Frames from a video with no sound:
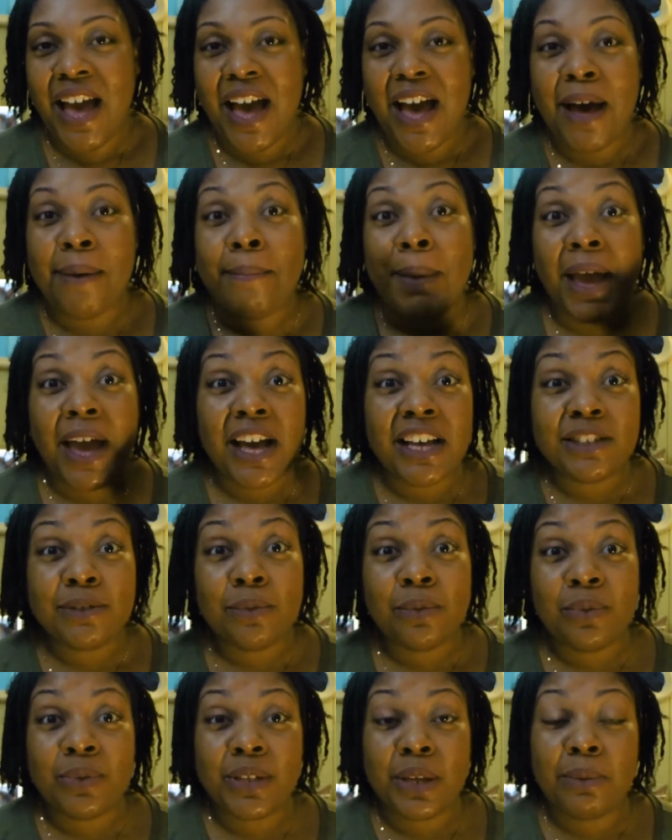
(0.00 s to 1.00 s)
Um, my
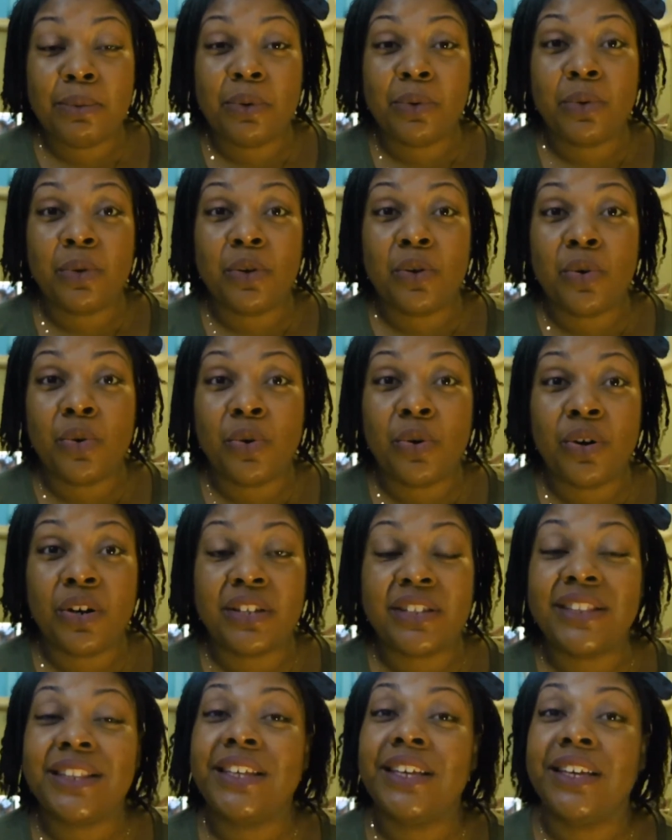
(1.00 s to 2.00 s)
husband was able to
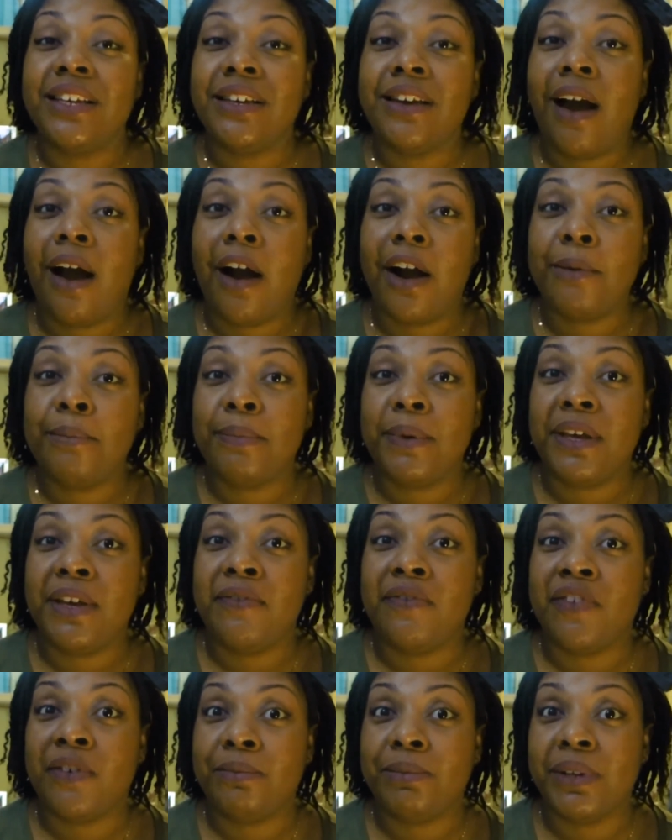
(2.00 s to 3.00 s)
record the heartbeat
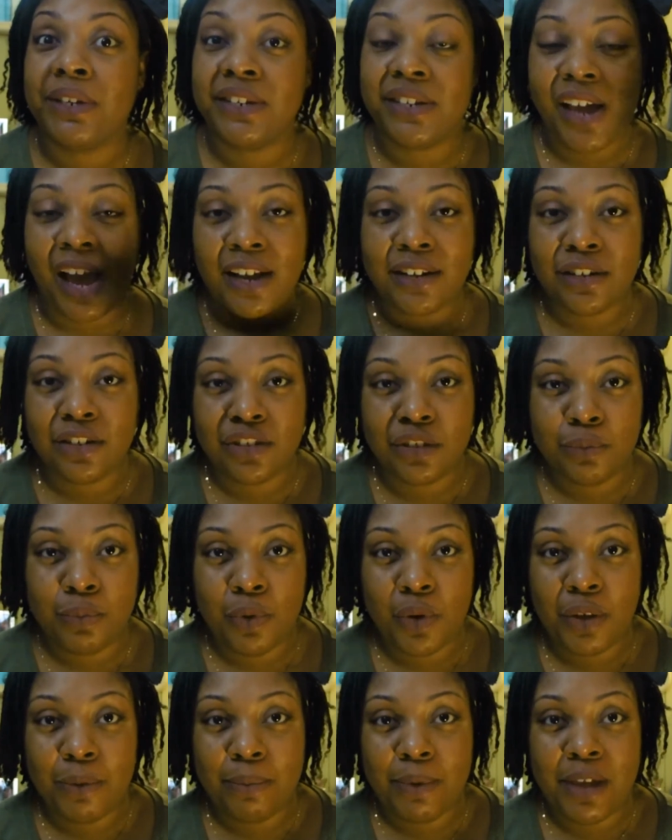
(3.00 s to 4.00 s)
from the doctor's
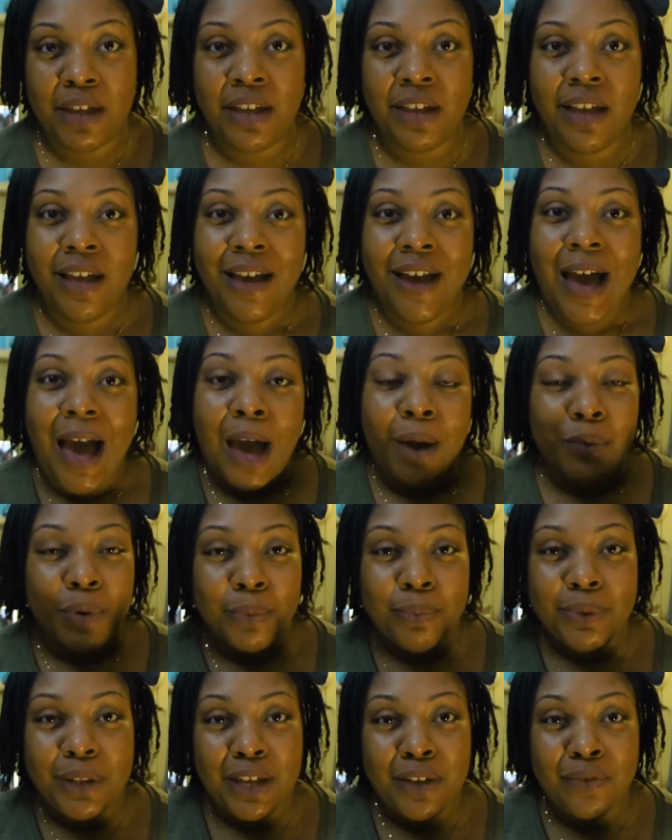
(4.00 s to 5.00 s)
appointment. I
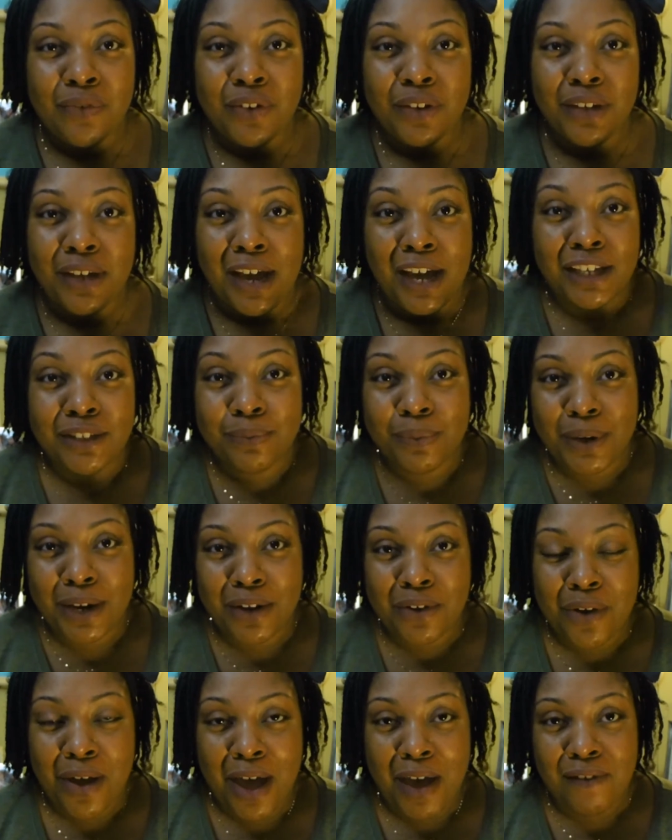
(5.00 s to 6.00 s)
would play it for you guys, but I
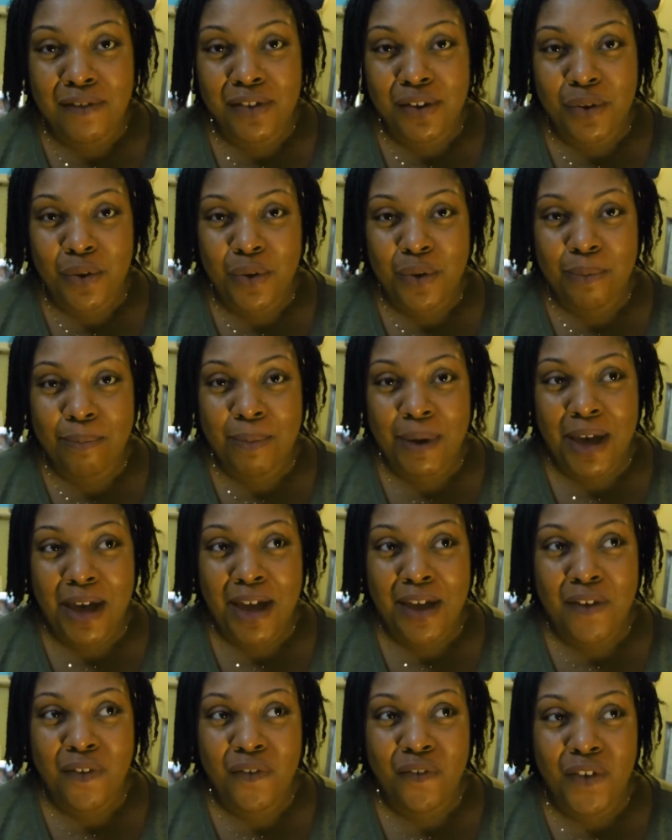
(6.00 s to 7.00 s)
don't have it on
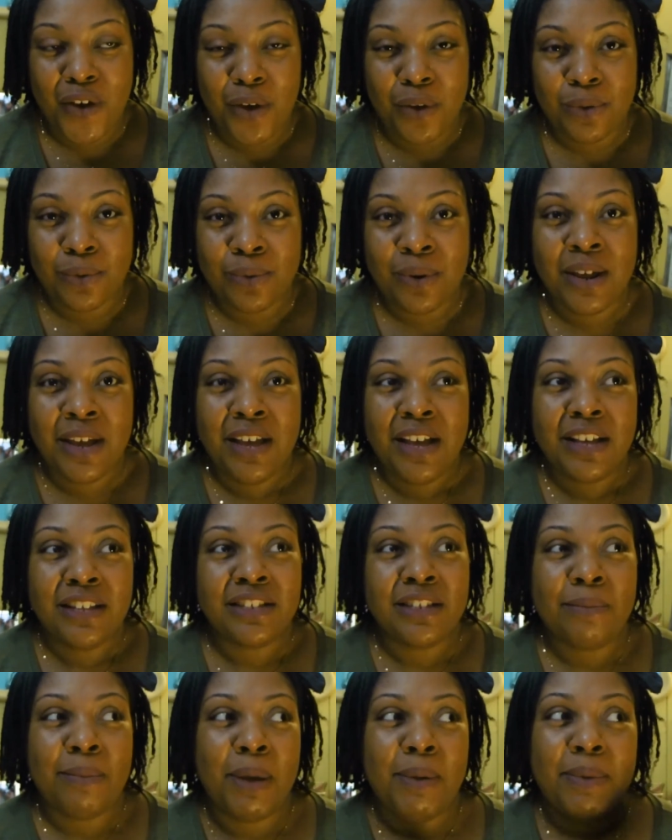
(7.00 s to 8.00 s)
my phone.
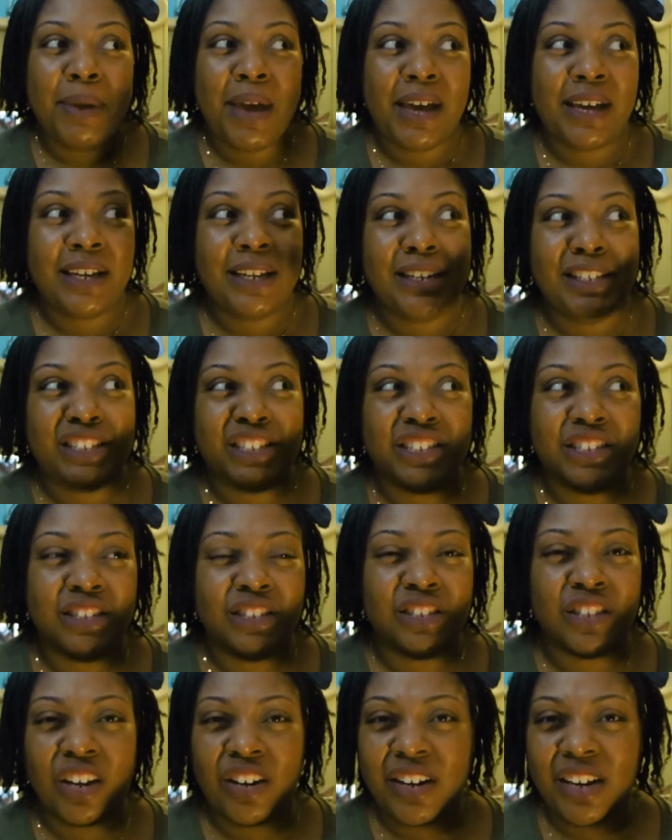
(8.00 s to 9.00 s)
So maybe I can
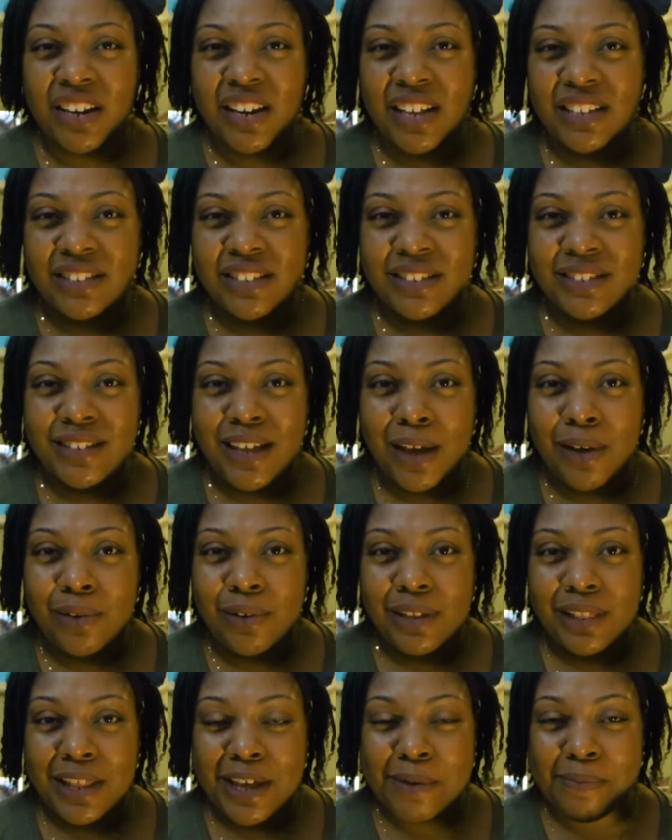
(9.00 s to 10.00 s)
insert it as a sound
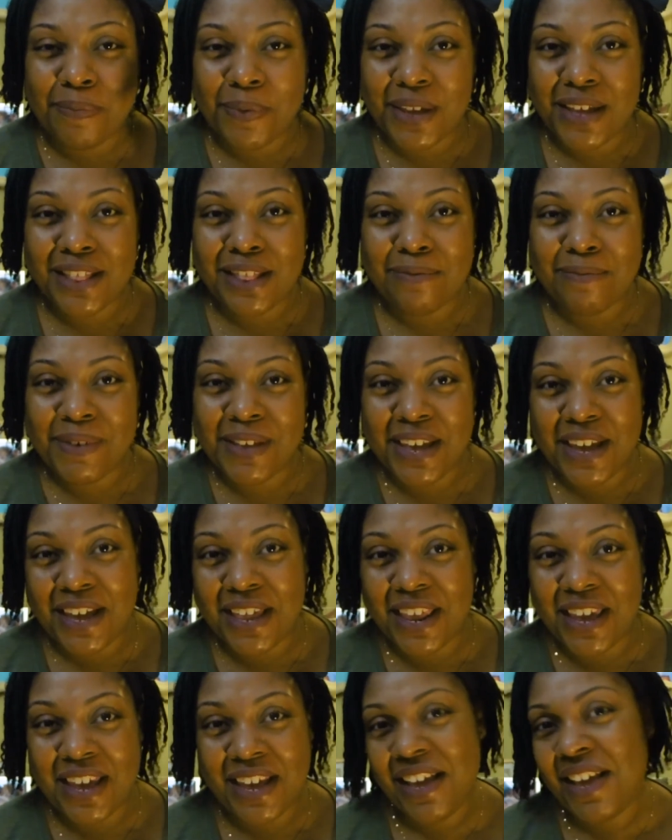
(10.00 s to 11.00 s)
clip in the
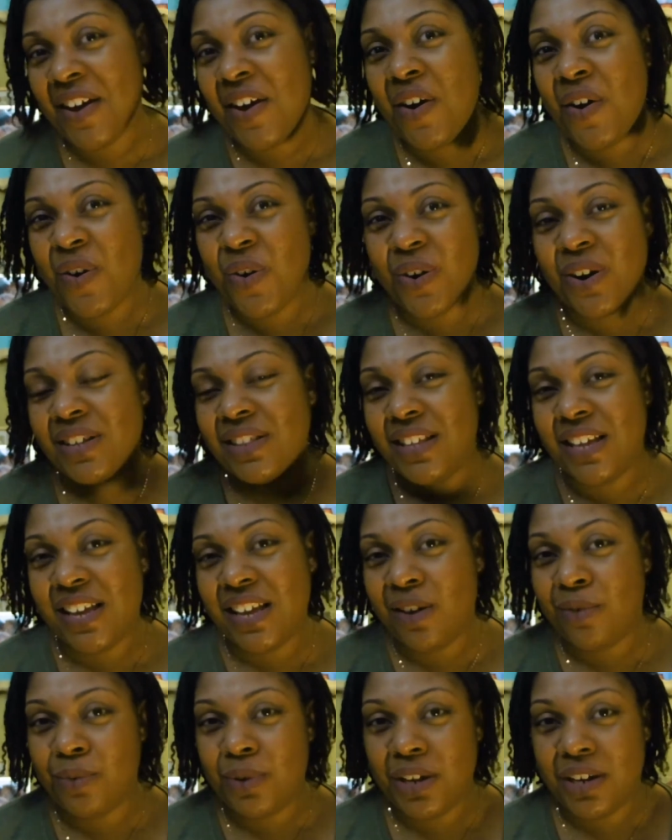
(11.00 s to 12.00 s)
beginning or at the
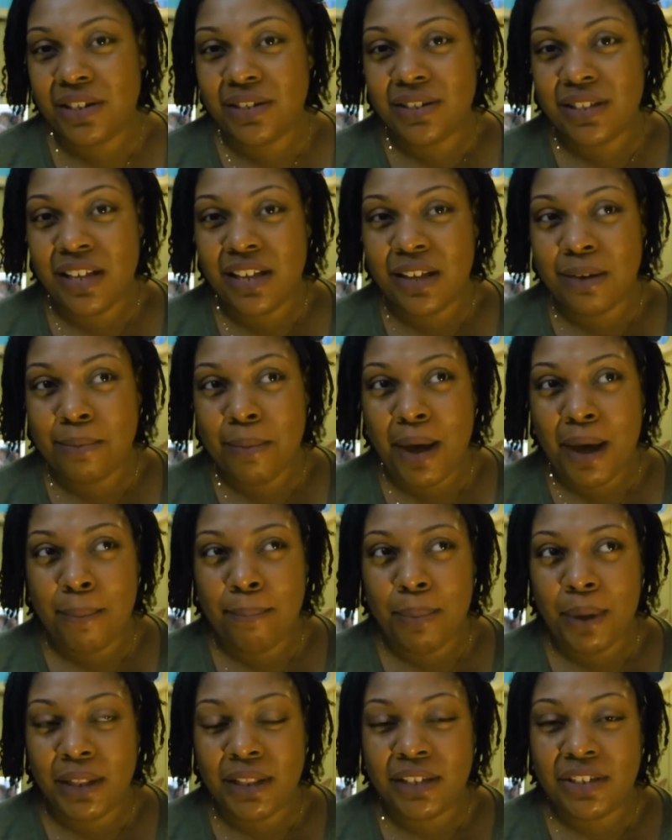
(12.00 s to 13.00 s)
end when you're seeing my
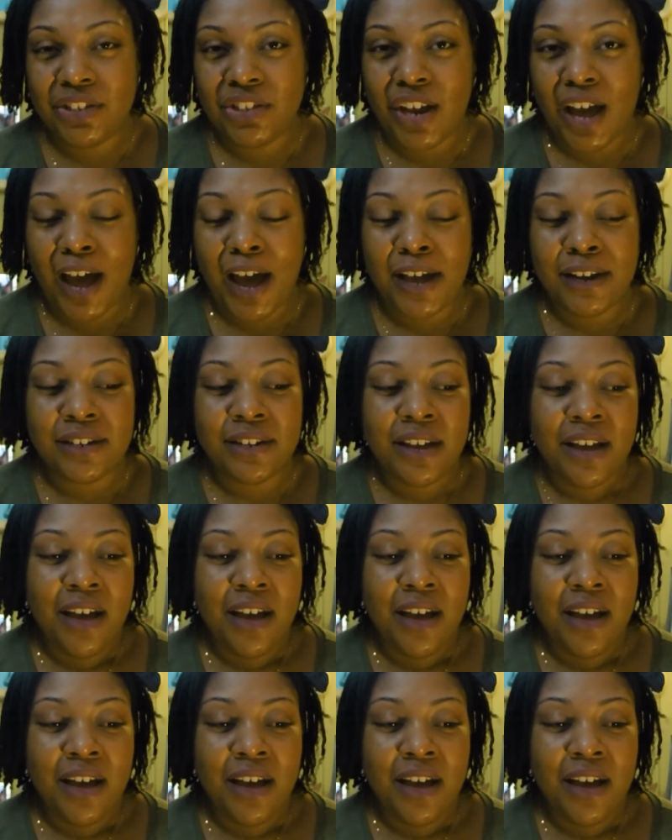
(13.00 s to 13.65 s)
belly shot.